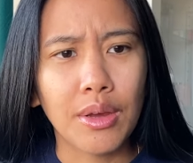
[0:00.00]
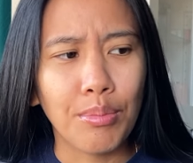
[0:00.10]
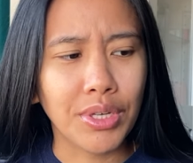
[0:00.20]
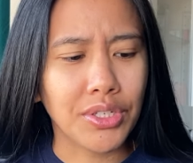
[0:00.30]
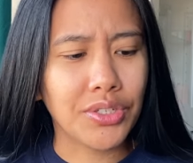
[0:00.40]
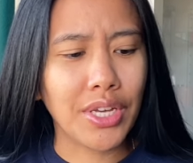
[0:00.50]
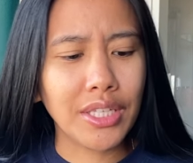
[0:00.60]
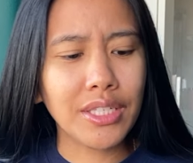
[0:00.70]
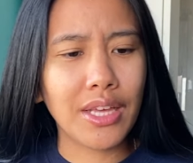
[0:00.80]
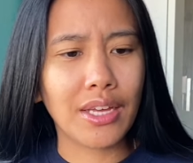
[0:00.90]
But
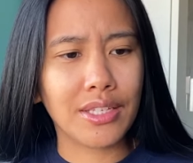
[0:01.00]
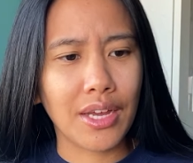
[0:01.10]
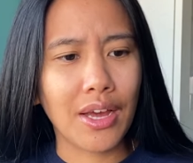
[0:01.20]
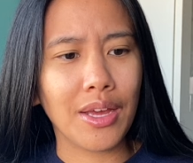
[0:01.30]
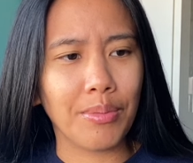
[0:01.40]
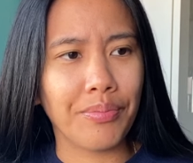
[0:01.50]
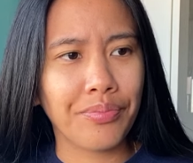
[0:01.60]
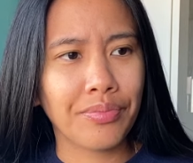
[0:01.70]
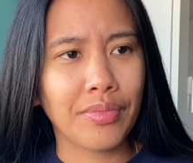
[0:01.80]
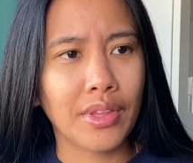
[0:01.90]
since that time,
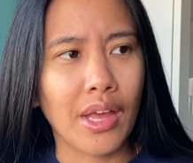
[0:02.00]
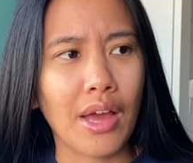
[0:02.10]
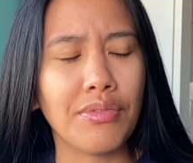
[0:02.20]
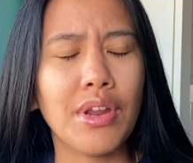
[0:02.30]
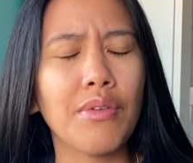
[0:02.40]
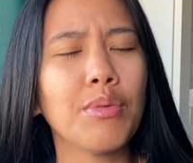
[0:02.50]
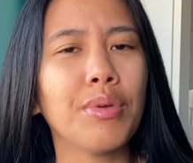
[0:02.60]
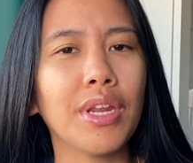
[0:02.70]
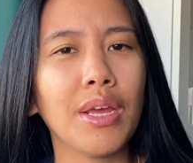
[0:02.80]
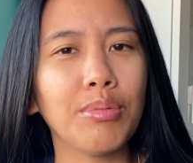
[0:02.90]
I've never
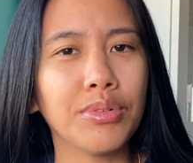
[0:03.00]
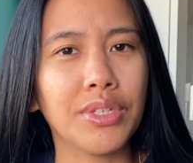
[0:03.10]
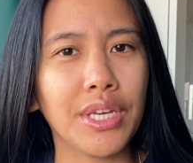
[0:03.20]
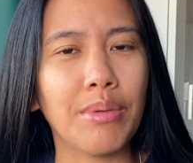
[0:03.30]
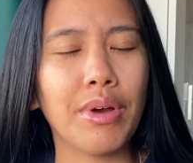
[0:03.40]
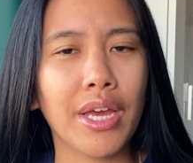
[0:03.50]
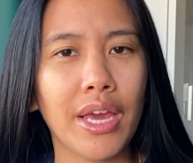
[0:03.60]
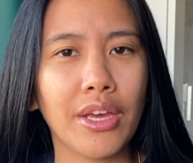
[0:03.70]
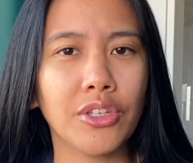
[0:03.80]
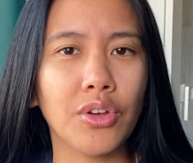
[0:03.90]
been able to get my
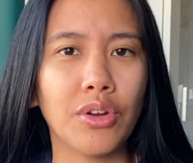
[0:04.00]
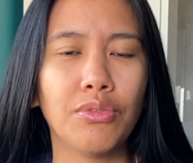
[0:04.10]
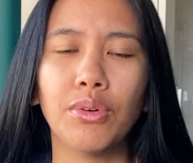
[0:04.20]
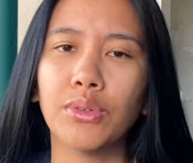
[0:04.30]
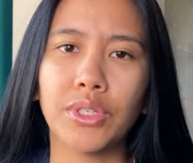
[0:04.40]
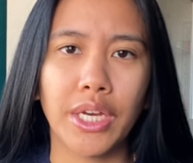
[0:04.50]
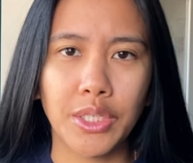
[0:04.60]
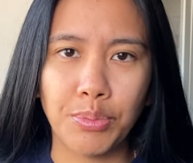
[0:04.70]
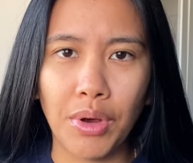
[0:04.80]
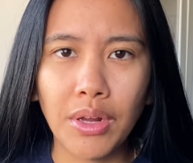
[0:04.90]
hands on a
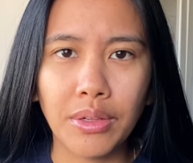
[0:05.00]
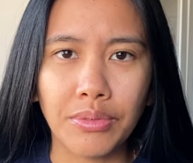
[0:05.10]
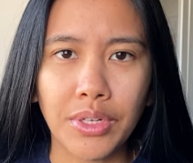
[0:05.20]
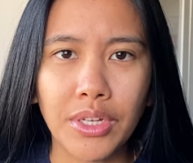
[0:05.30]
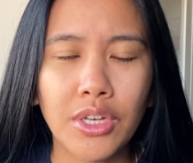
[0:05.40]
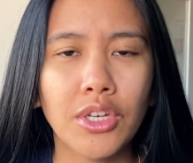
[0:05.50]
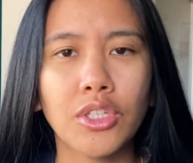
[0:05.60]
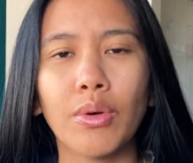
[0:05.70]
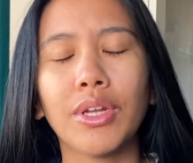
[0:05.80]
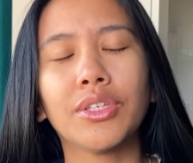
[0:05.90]
full-size bottle of it.
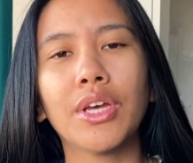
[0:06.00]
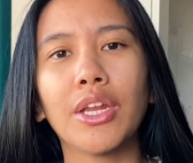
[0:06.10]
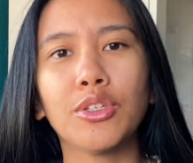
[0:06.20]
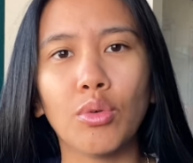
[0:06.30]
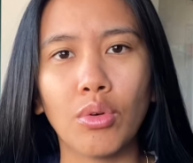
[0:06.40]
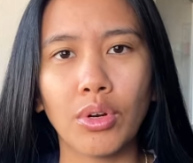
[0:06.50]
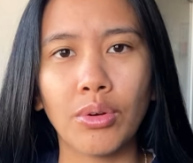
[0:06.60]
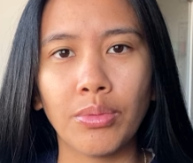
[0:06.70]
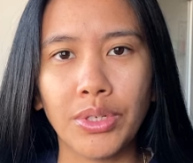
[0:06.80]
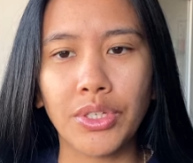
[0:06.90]
So I decided to order
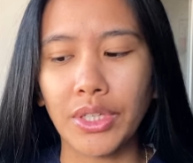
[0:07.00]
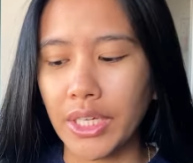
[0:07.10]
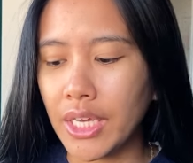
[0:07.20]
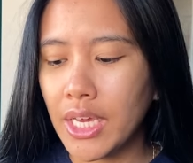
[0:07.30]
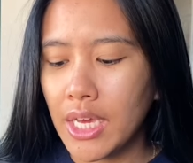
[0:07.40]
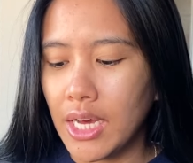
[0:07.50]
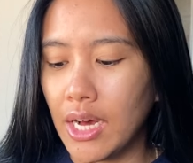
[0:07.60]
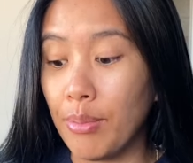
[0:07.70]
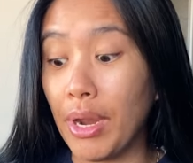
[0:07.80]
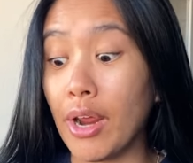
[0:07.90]
it recently.
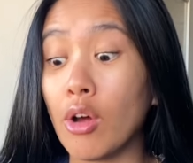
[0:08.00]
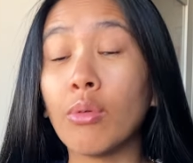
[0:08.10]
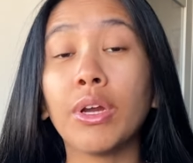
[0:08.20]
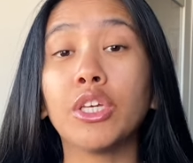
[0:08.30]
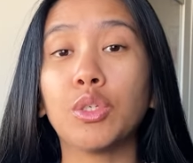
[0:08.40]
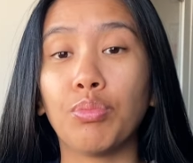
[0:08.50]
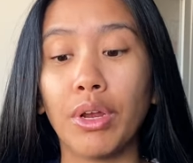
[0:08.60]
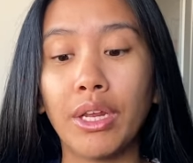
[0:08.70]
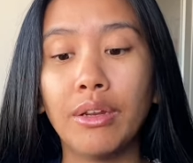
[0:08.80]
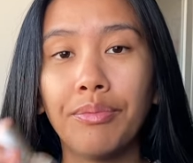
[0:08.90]
Um, and I already
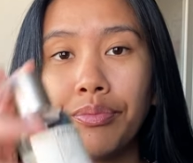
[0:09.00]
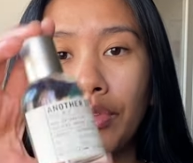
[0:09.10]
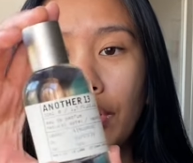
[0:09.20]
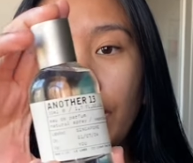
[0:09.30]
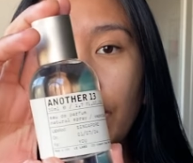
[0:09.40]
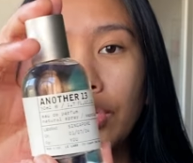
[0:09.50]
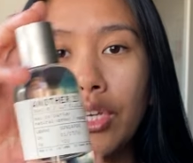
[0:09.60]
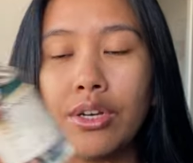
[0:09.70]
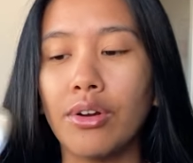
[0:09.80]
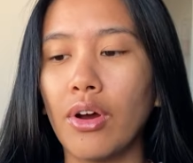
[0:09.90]
sprayed this
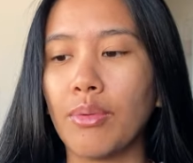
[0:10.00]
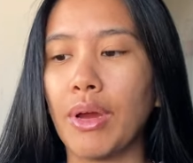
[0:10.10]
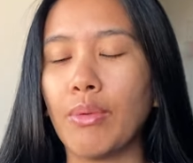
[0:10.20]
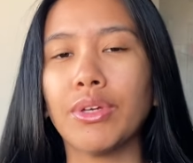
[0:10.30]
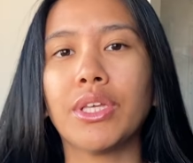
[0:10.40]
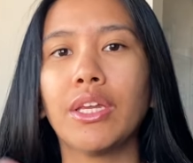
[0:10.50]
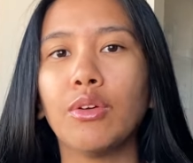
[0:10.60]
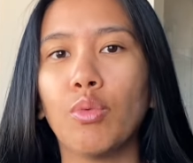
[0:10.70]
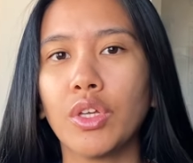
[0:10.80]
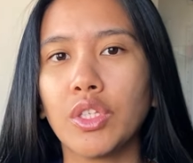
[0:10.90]
here on my wrist. I
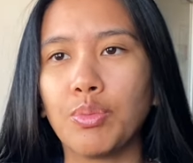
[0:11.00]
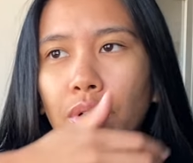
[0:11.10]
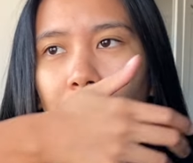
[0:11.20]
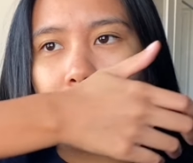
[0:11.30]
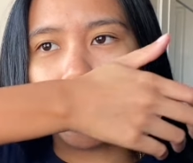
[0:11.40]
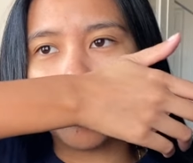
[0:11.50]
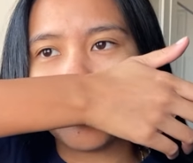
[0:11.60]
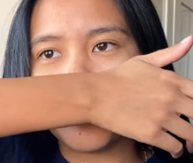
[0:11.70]
did one spray of it.